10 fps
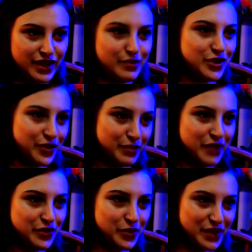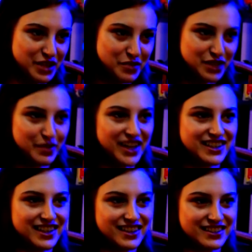And I'm sure my view will keep
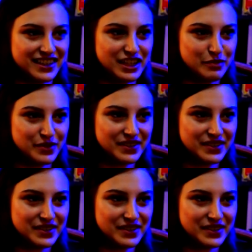expanding as I keep